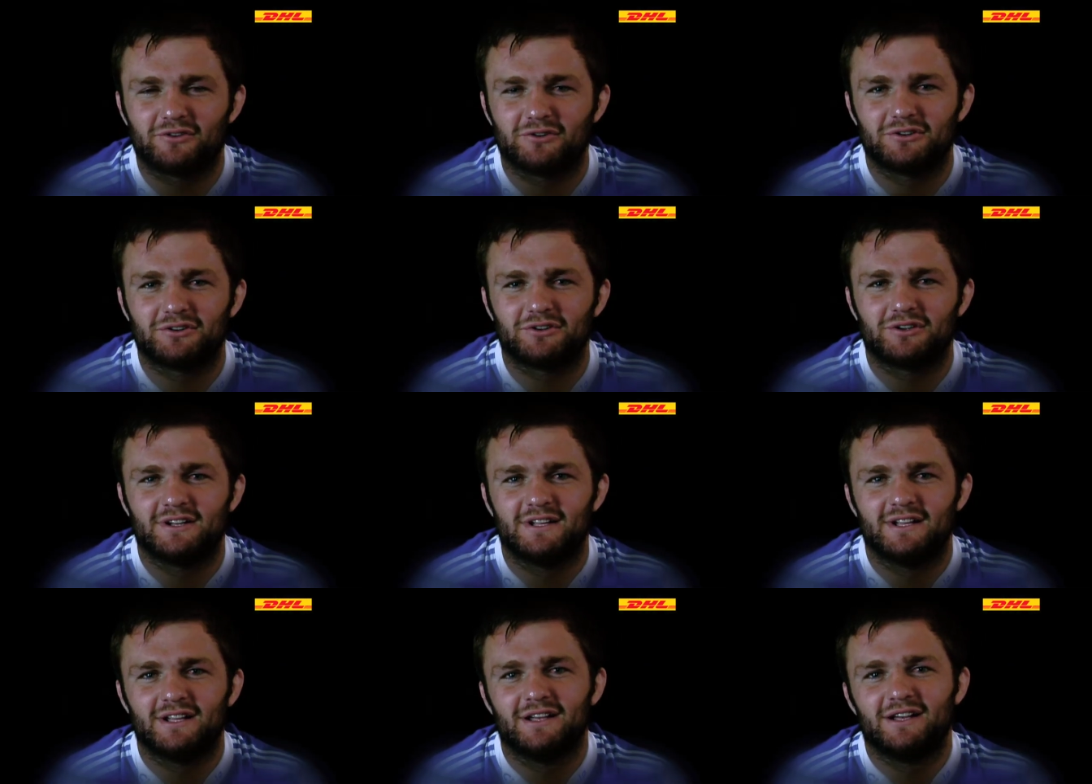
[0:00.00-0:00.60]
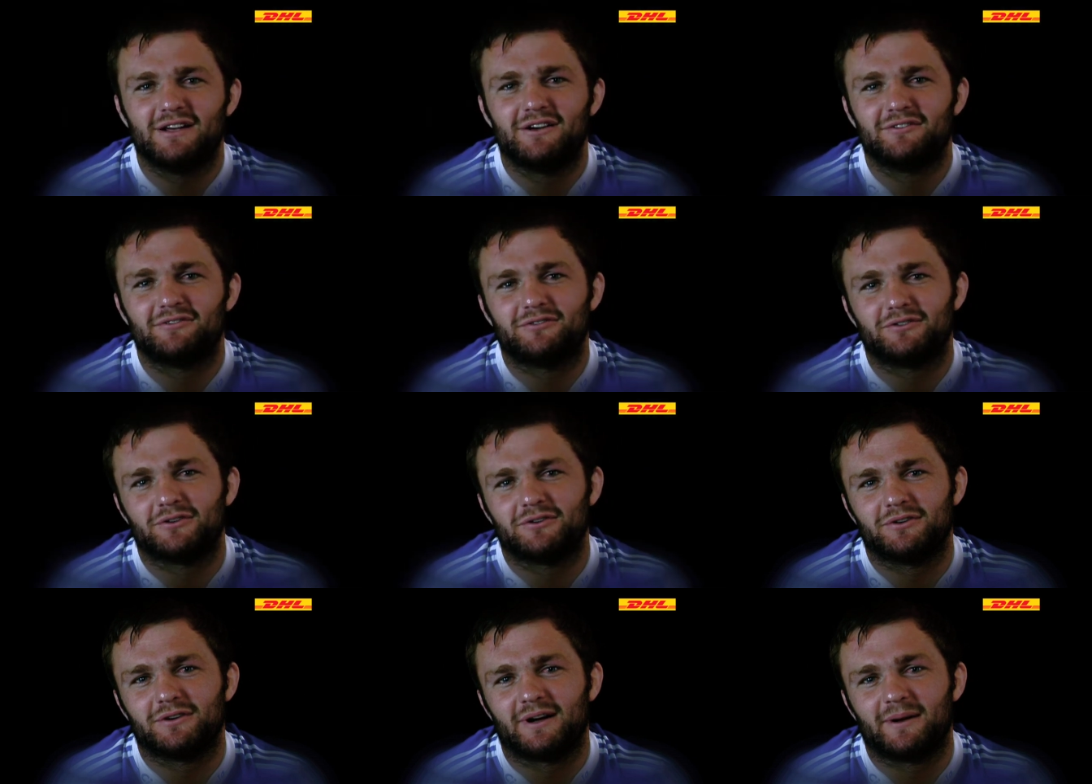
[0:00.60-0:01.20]
for
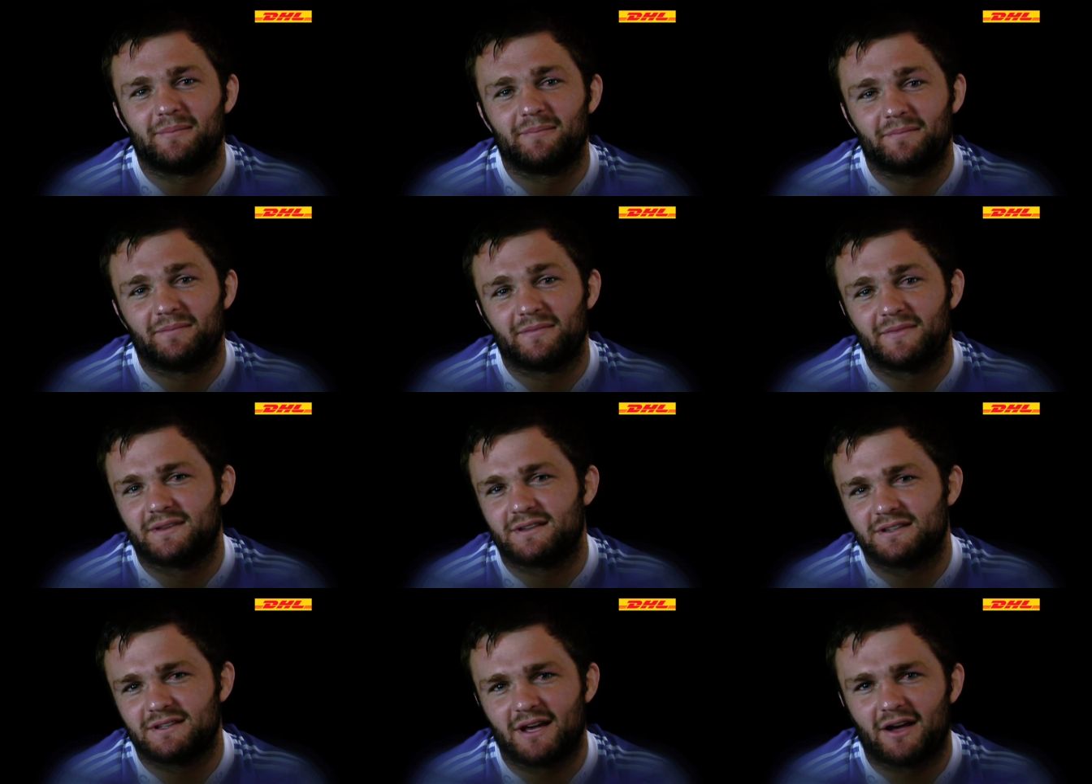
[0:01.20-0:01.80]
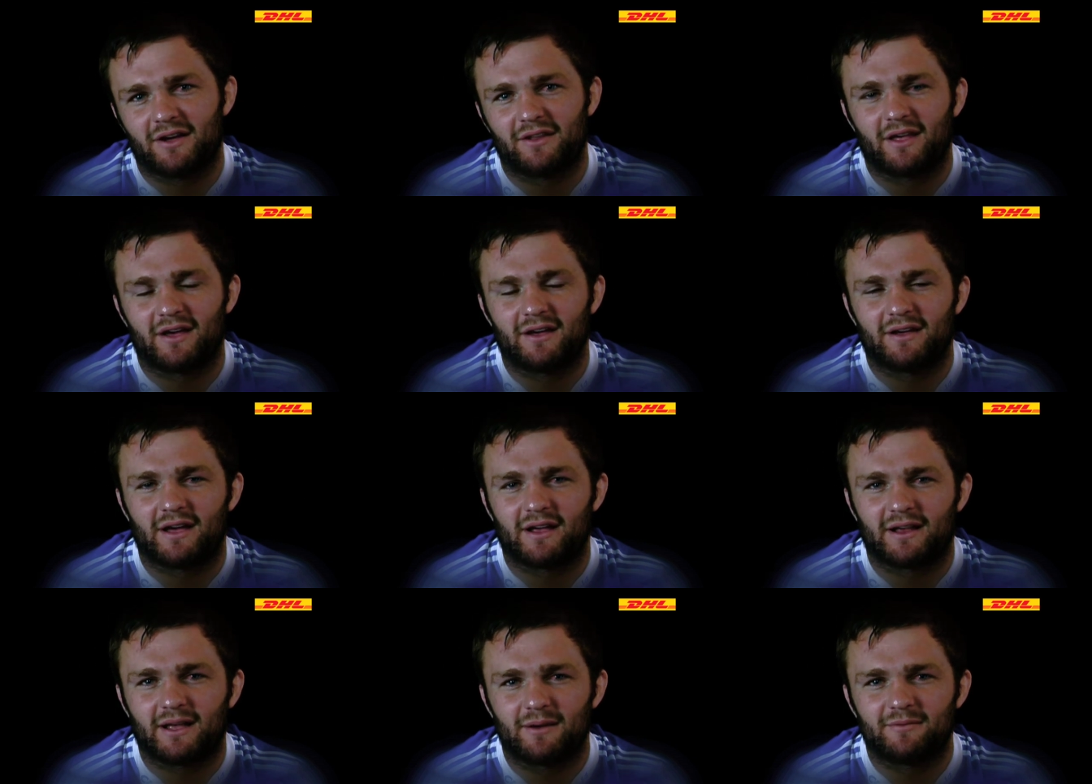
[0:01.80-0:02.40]
for um, town
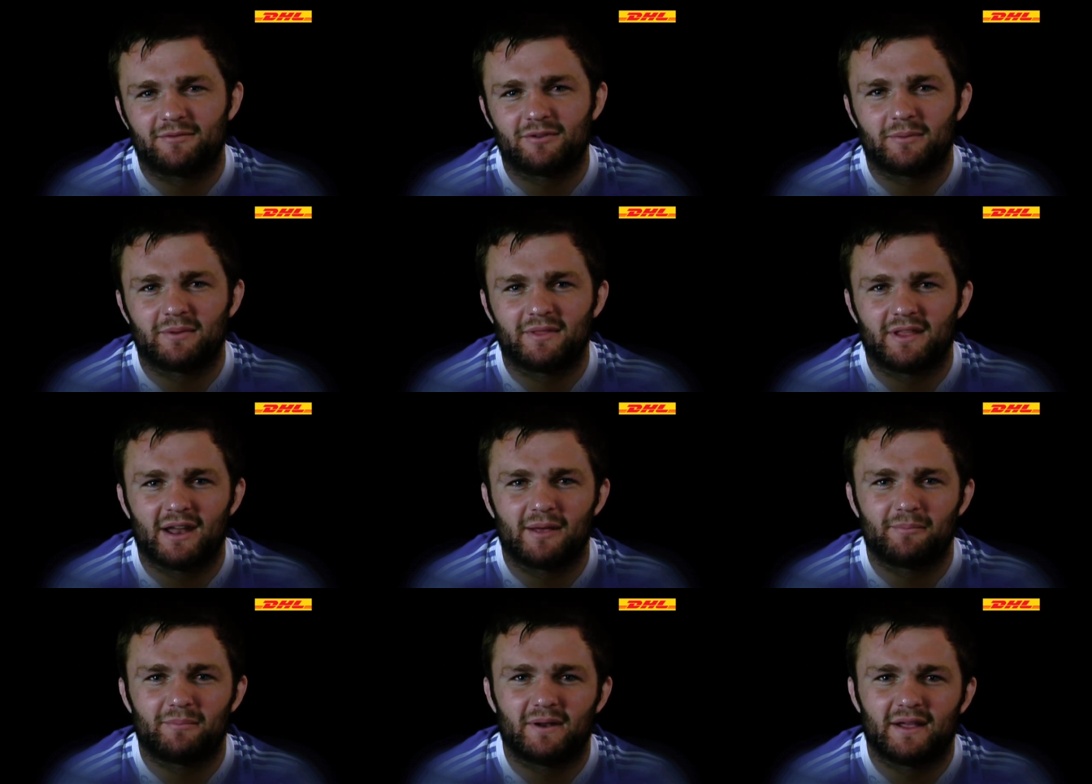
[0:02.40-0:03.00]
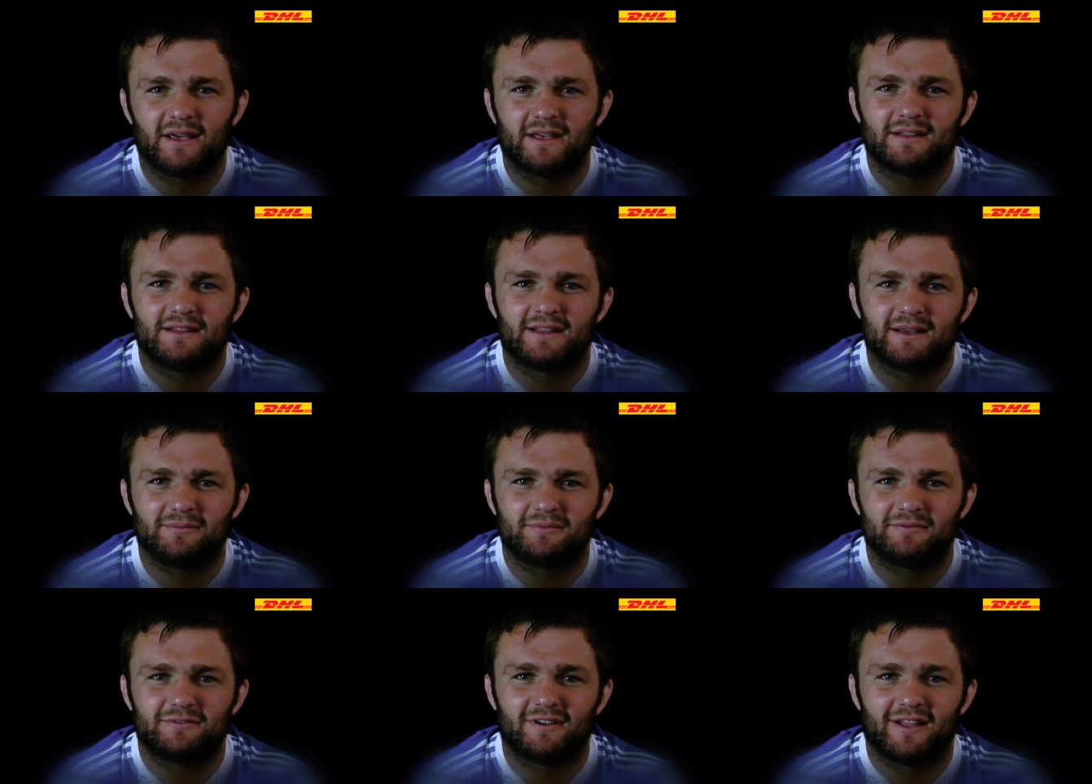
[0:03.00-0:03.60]
I, I came from and then I played
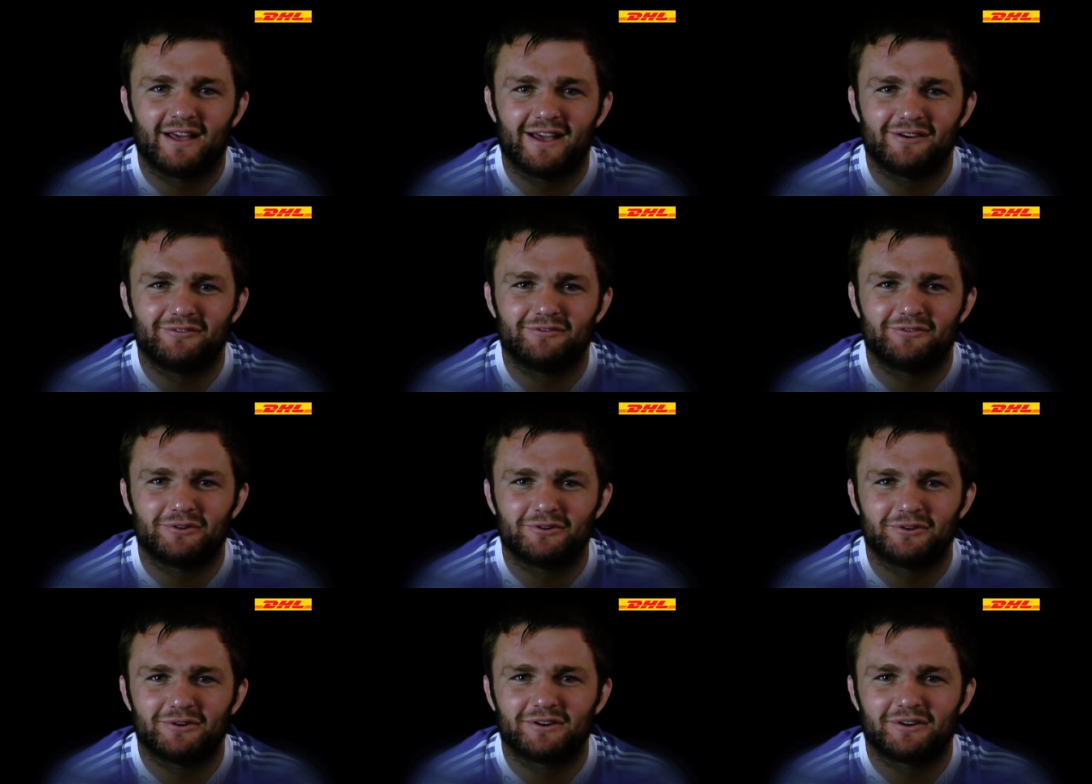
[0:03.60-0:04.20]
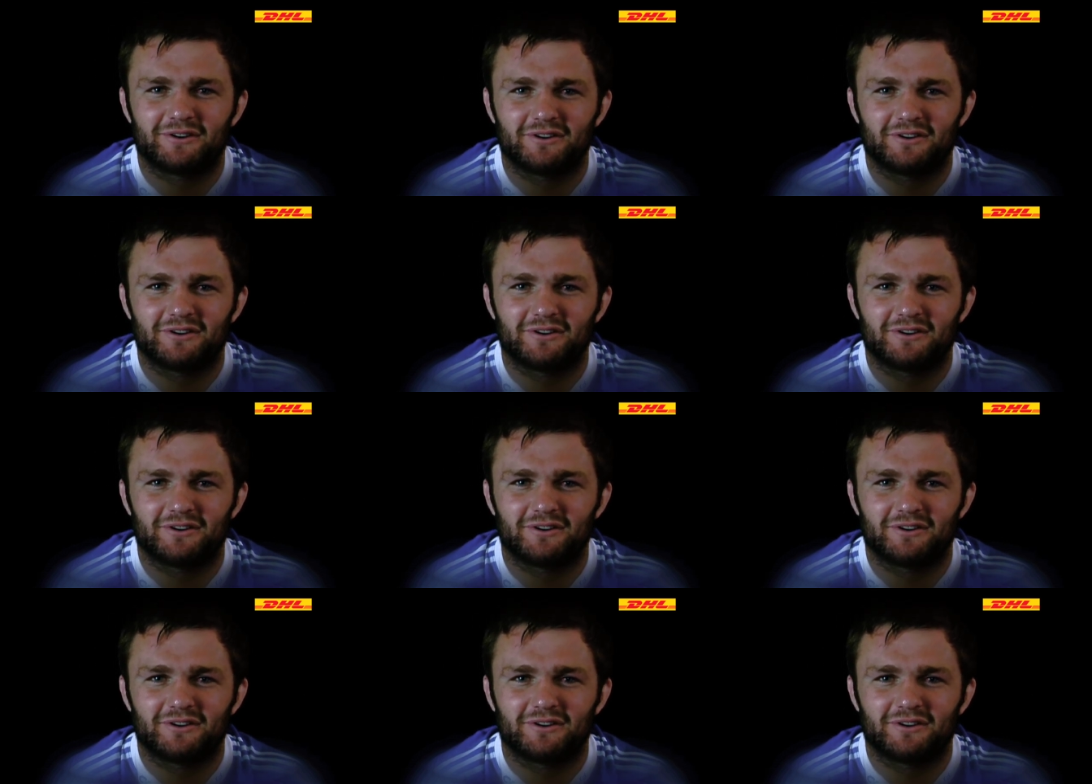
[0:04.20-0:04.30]
um, flyer for